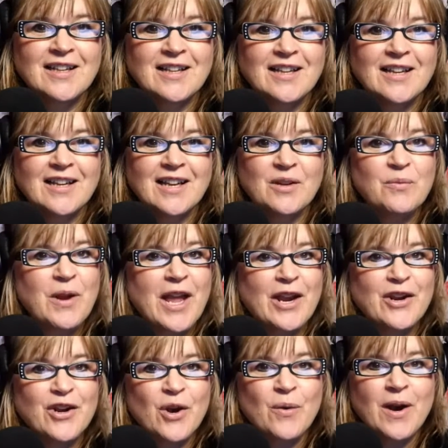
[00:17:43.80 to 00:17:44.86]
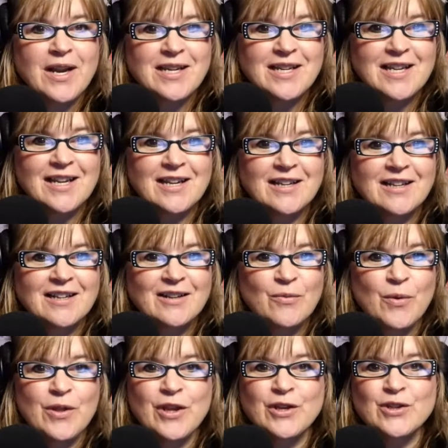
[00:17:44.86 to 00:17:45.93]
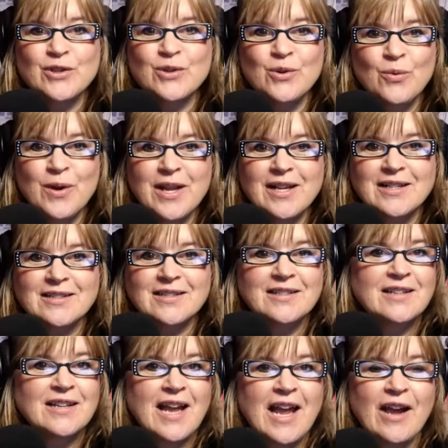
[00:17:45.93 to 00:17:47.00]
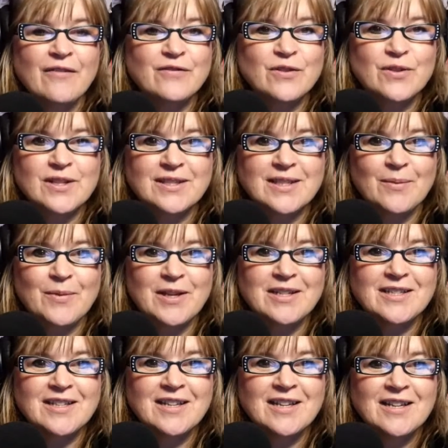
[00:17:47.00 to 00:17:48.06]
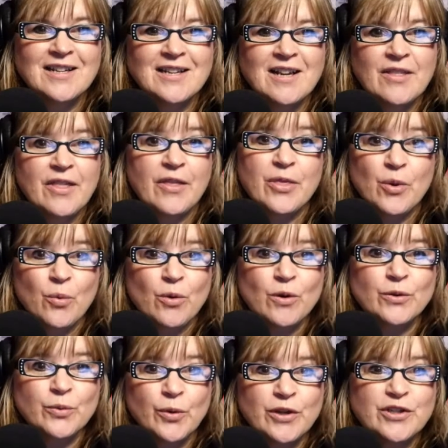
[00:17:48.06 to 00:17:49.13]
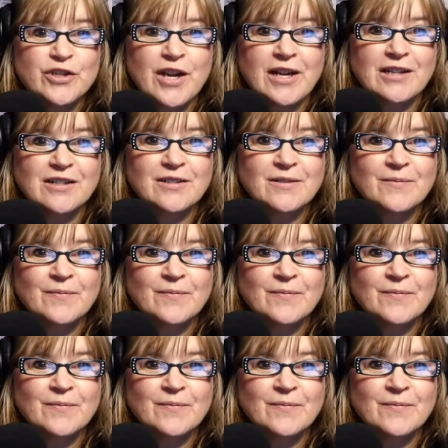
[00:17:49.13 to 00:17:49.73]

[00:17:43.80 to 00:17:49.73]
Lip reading: And we had no idea within 2 weeks after the summit that the world would change.